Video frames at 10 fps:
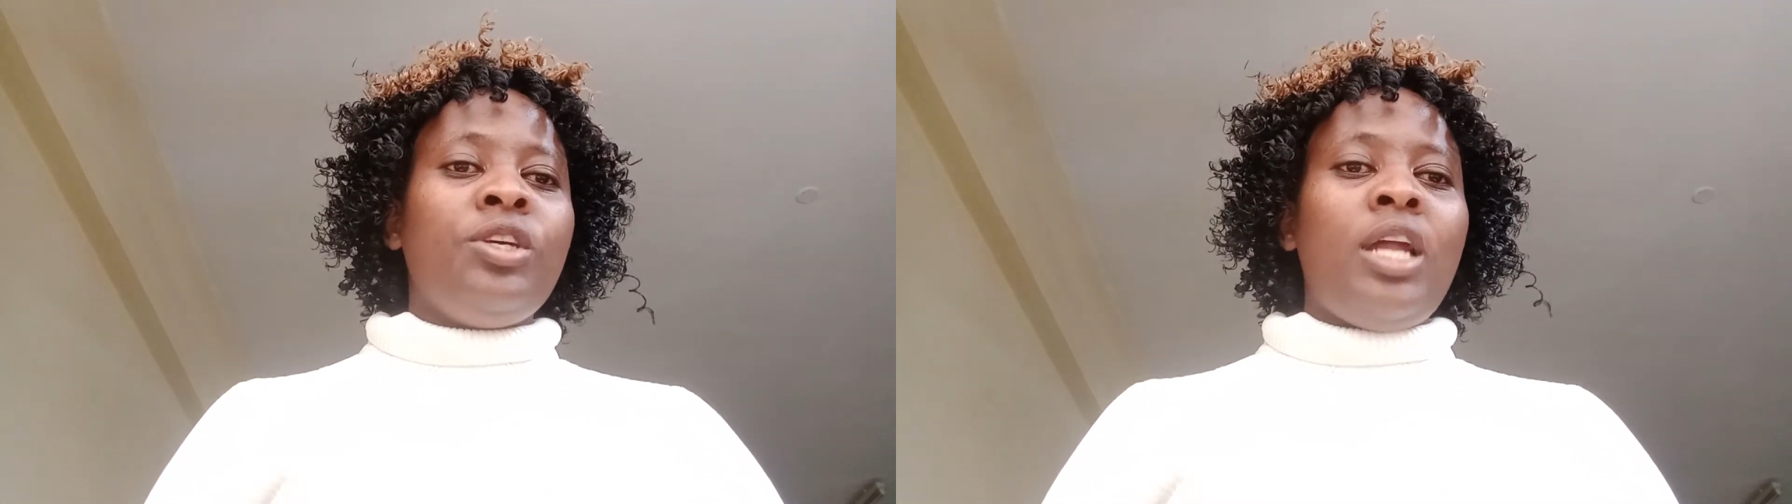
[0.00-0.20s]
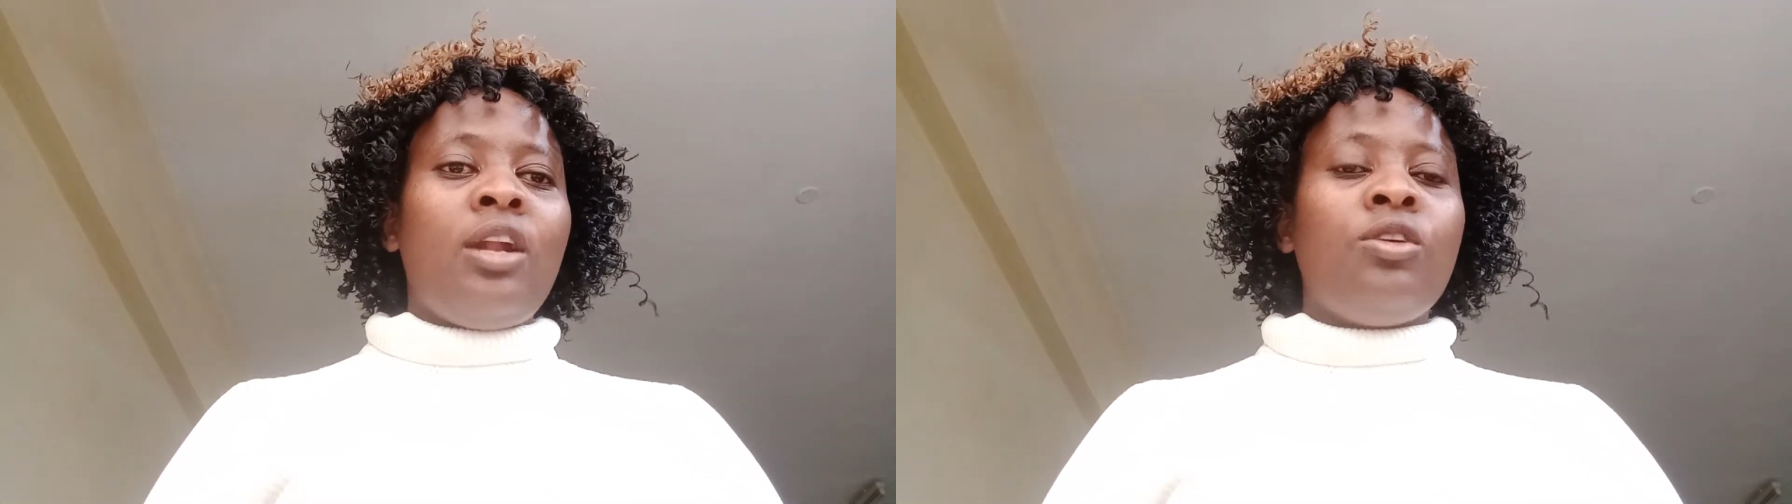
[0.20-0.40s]

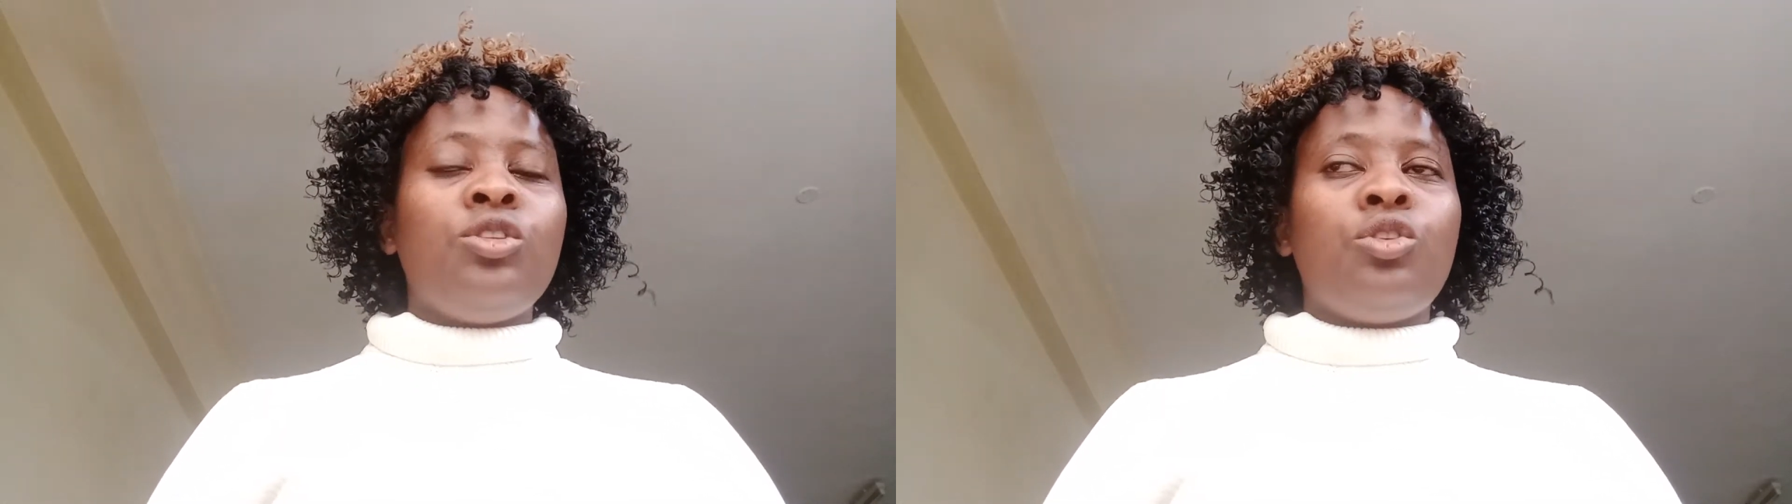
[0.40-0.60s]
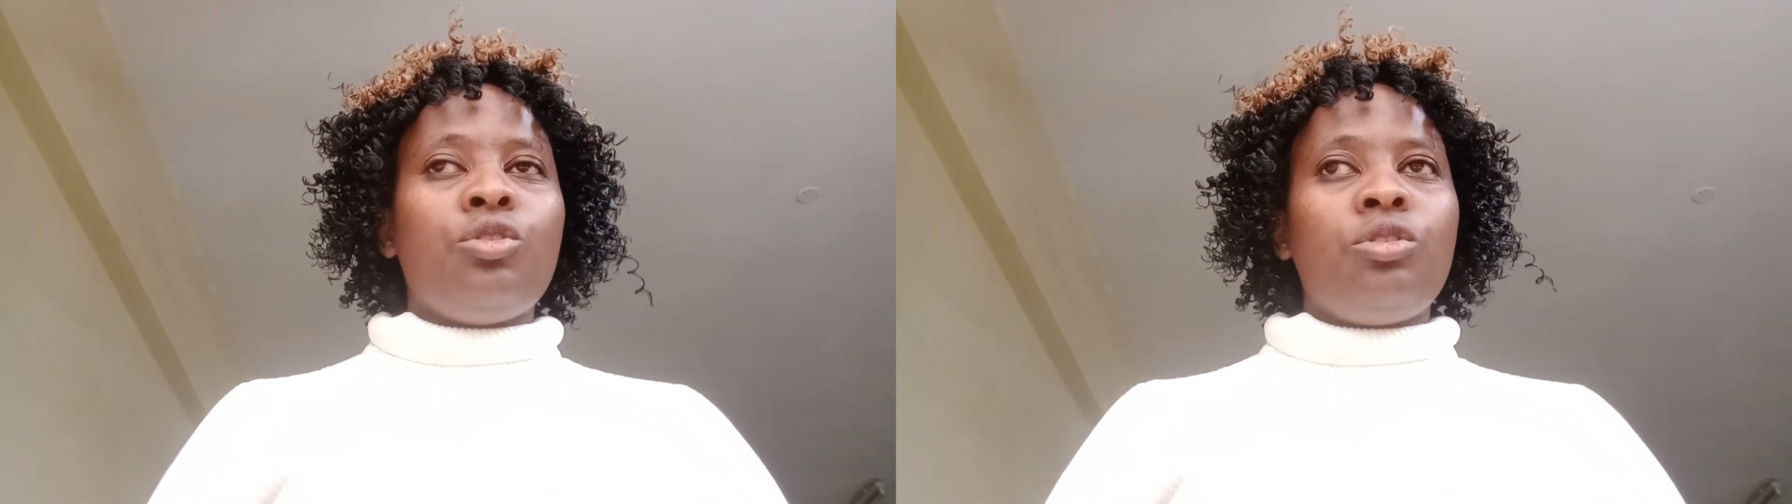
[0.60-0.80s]
feed a
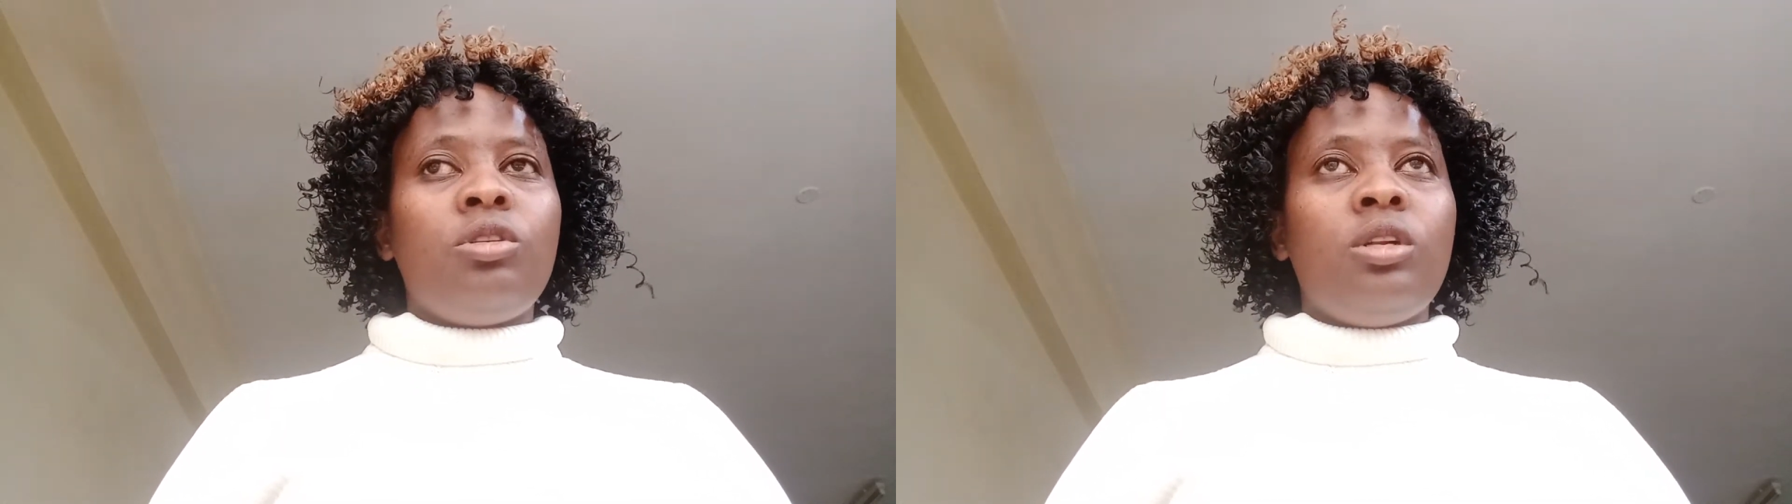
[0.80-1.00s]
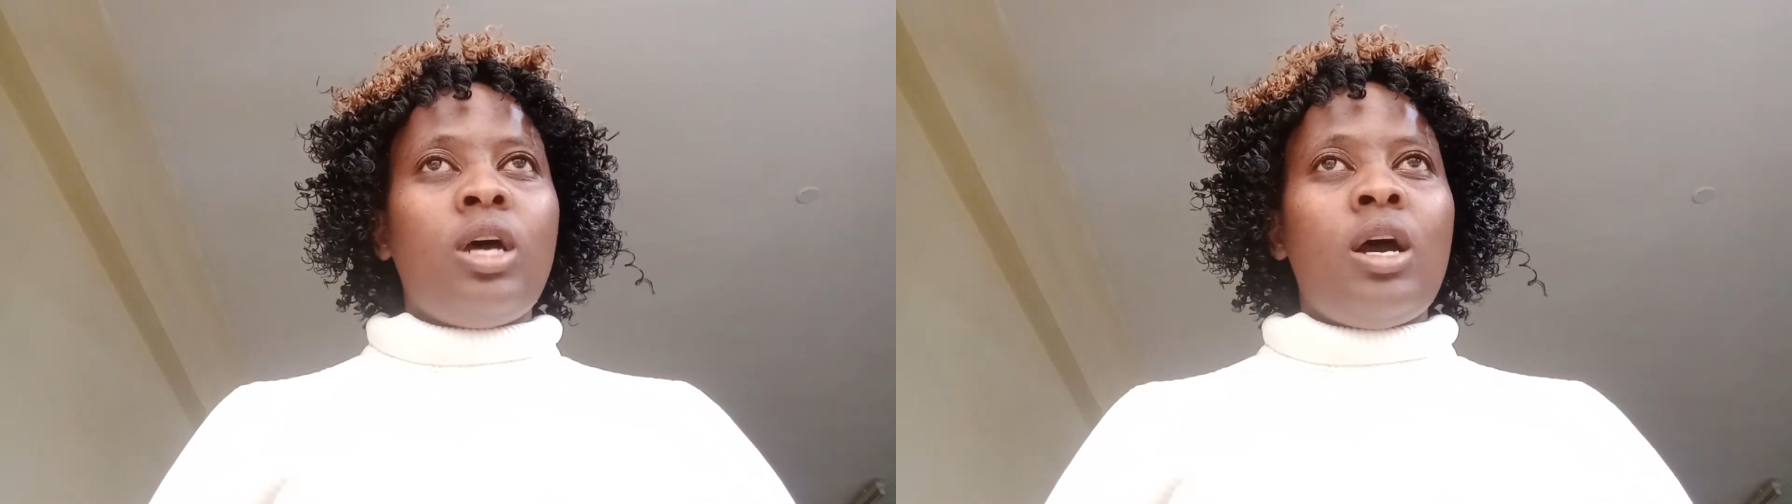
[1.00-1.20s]
lot
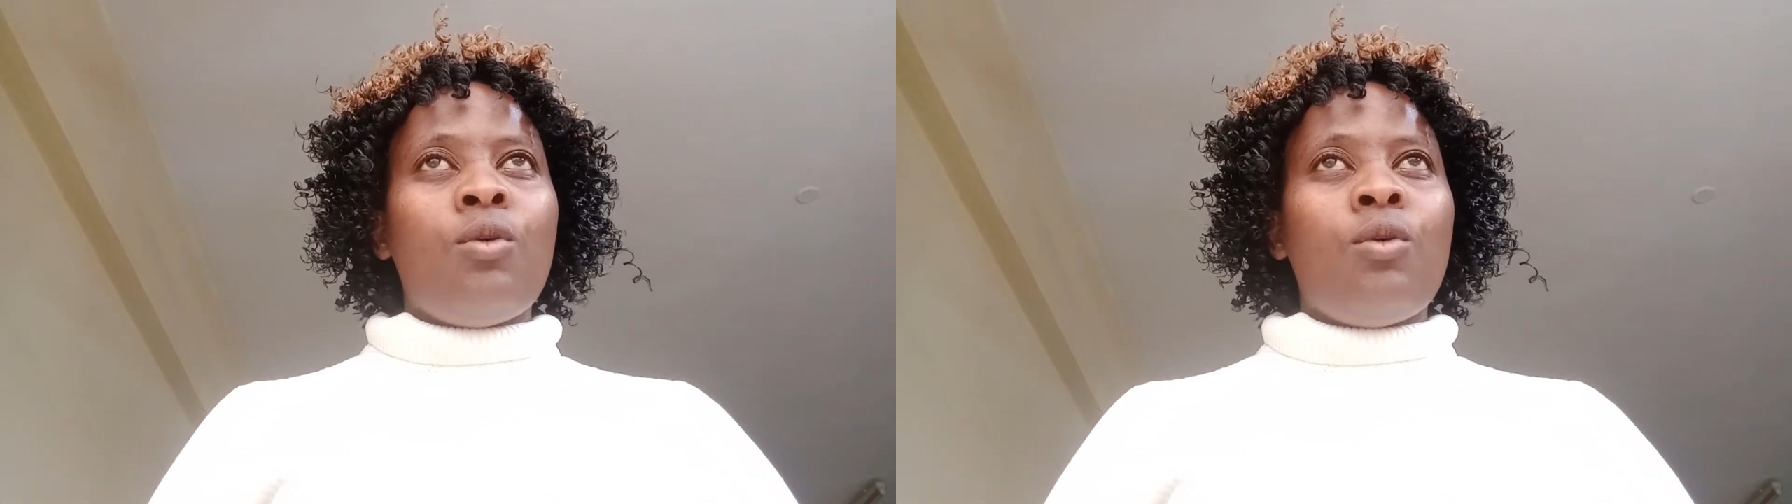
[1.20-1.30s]
on